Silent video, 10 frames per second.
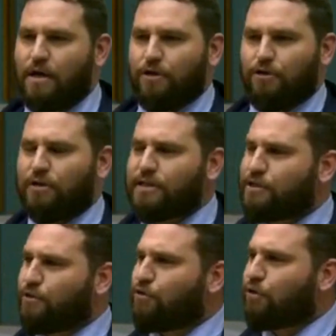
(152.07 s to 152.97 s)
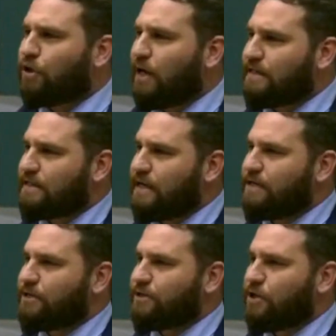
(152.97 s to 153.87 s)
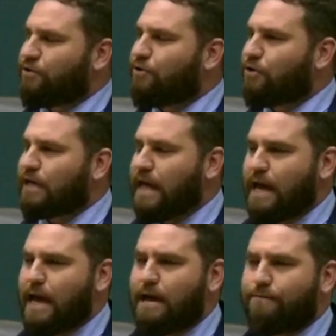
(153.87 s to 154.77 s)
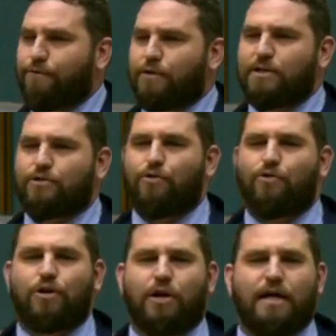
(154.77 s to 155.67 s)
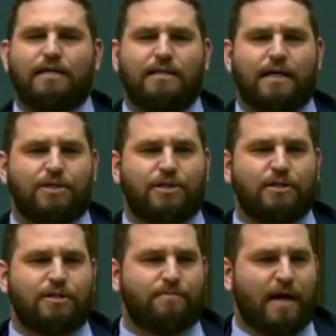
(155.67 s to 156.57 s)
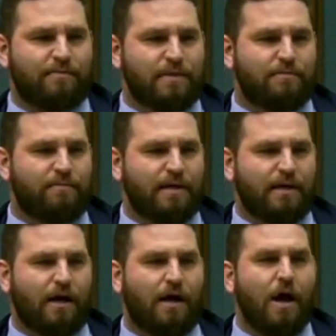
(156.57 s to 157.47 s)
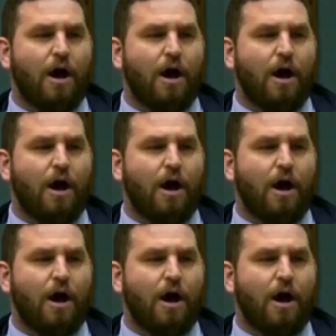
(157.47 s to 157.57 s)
You listed organisations. I do not care for these organisations, Madam Speaker.